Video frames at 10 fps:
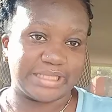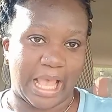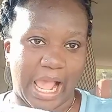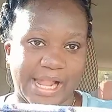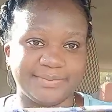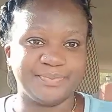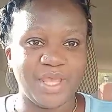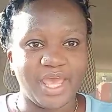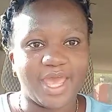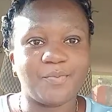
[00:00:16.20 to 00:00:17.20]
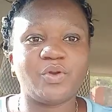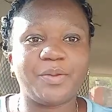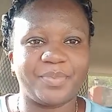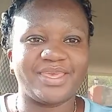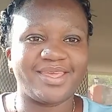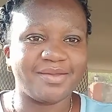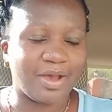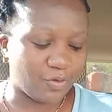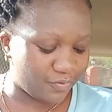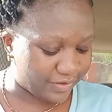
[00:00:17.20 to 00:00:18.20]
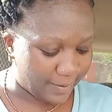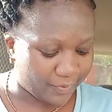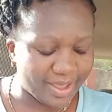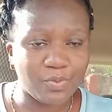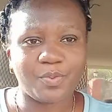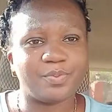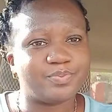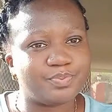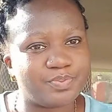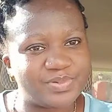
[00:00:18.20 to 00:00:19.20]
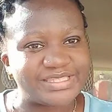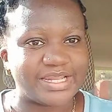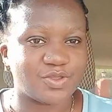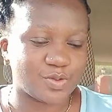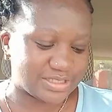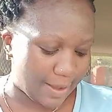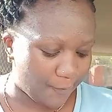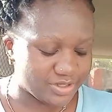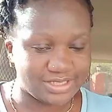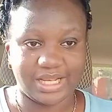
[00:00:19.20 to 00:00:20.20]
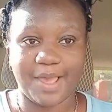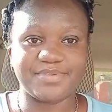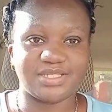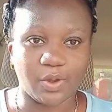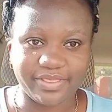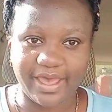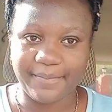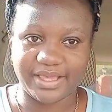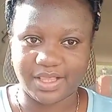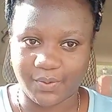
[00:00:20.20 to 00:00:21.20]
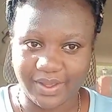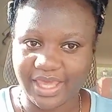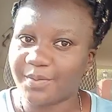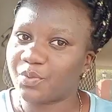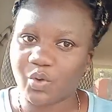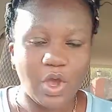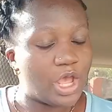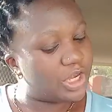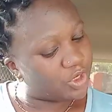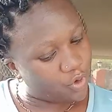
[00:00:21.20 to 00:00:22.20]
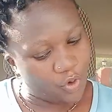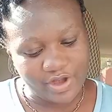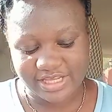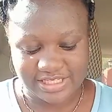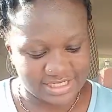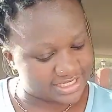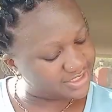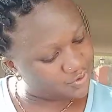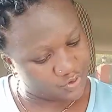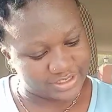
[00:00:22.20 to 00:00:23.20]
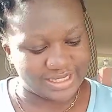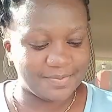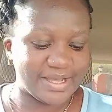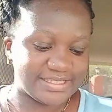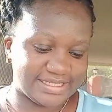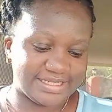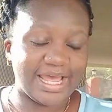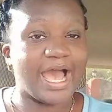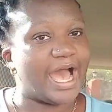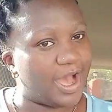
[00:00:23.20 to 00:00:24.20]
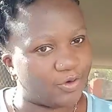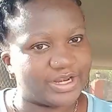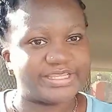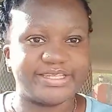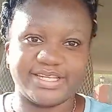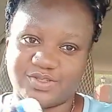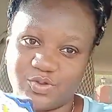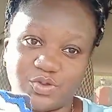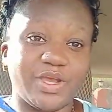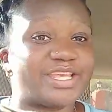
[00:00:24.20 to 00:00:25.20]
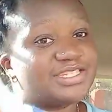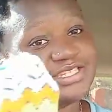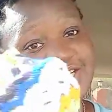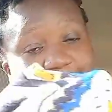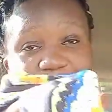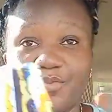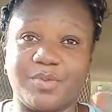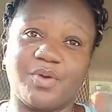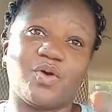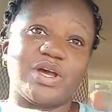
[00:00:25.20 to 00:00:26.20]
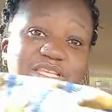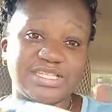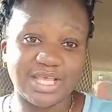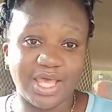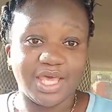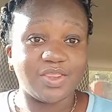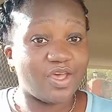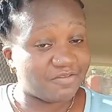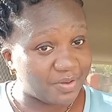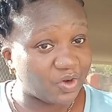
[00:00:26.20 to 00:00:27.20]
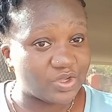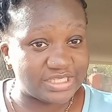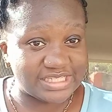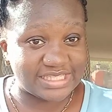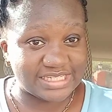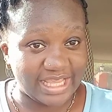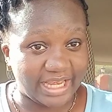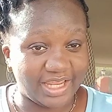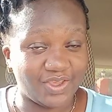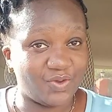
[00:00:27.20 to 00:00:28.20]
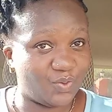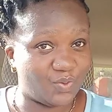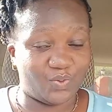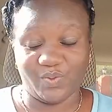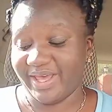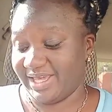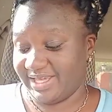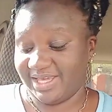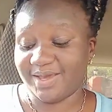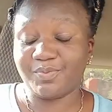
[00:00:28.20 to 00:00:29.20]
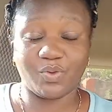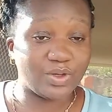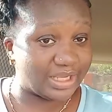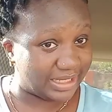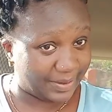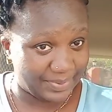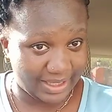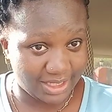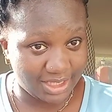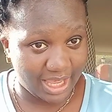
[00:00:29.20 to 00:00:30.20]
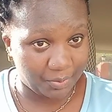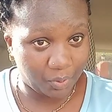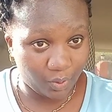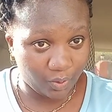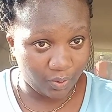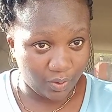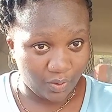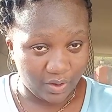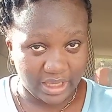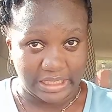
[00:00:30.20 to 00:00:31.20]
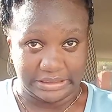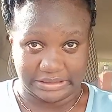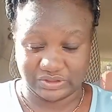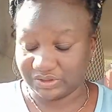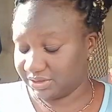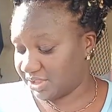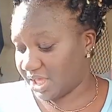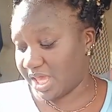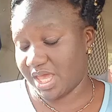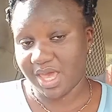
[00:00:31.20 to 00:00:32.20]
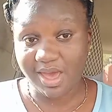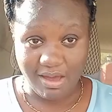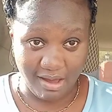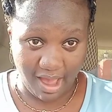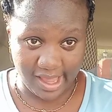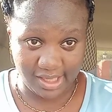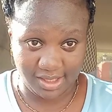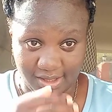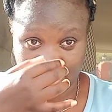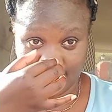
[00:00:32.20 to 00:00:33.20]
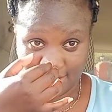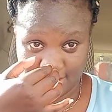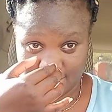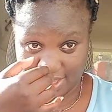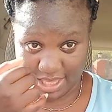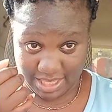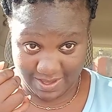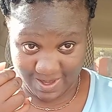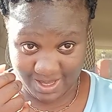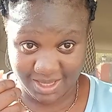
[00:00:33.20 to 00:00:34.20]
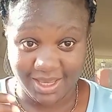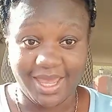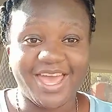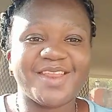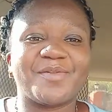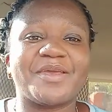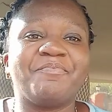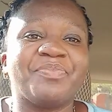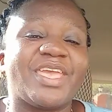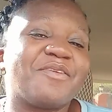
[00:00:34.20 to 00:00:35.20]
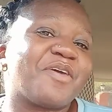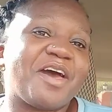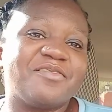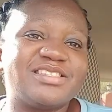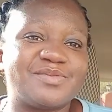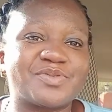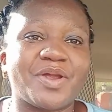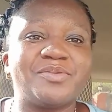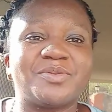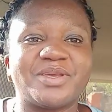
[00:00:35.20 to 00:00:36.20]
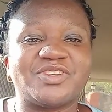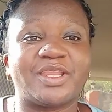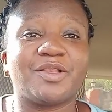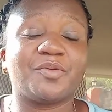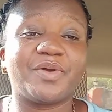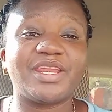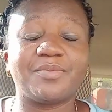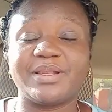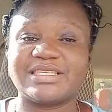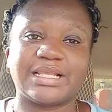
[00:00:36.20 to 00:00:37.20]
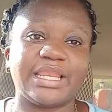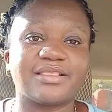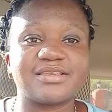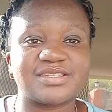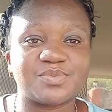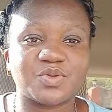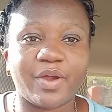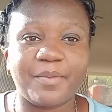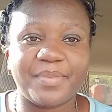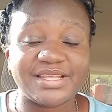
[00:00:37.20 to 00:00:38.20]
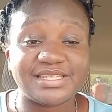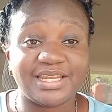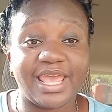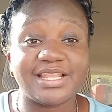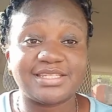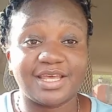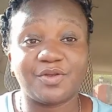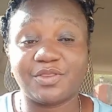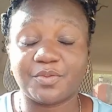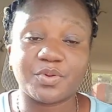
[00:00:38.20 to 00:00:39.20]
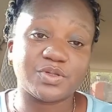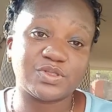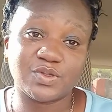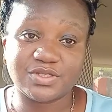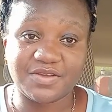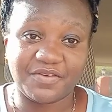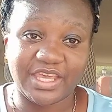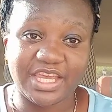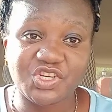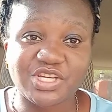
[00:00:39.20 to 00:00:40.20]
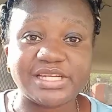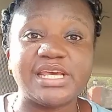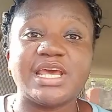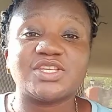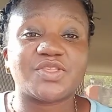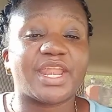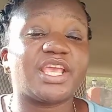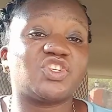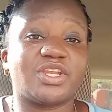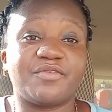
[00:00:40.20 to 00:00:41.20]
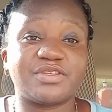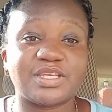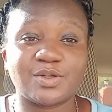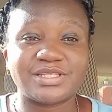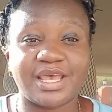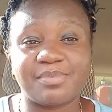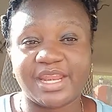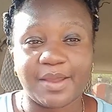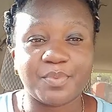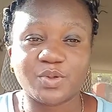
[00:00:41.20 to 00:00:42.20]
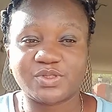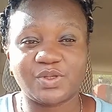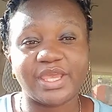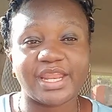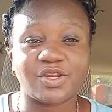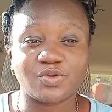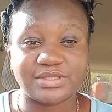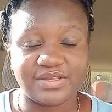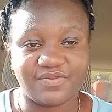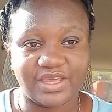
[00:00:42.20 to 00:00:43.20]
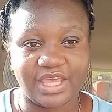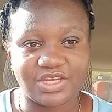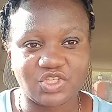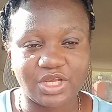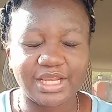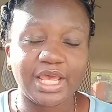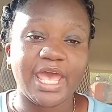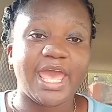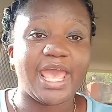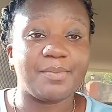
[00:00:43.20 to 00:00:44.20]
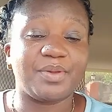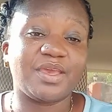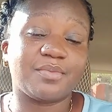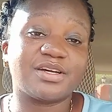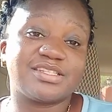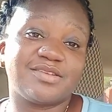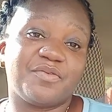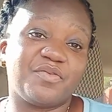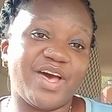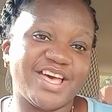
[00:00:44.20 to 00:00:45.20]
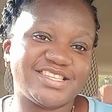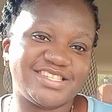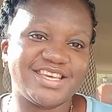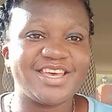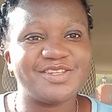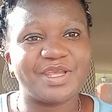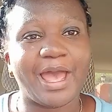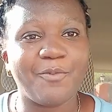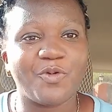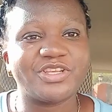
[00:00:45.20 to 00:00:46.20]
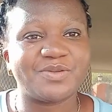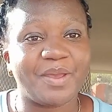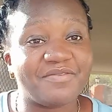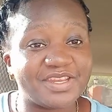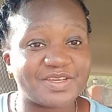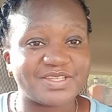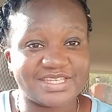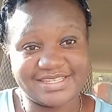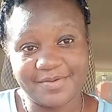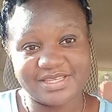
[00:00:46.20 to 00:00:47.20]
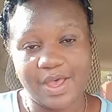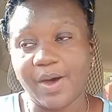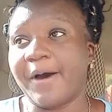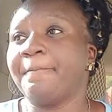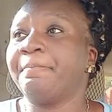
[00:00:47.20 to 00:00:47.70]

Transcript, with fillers: ebu nipigeni makofi hapo ebu send those emoji claps down there by the way ebu no on a serious note imagine uh, uh, on a serious note you guys just clap for me because they have been consistent yani you wait ebu ni clap here chini hapo eish eh ai yeah. Anyway, if you haven't subscribed to my channel already, please click the subscribe button and turn on the post notification so that each and every single time that I post, you get a notification and be amongst the first to come watch my videos. Sawa sawa.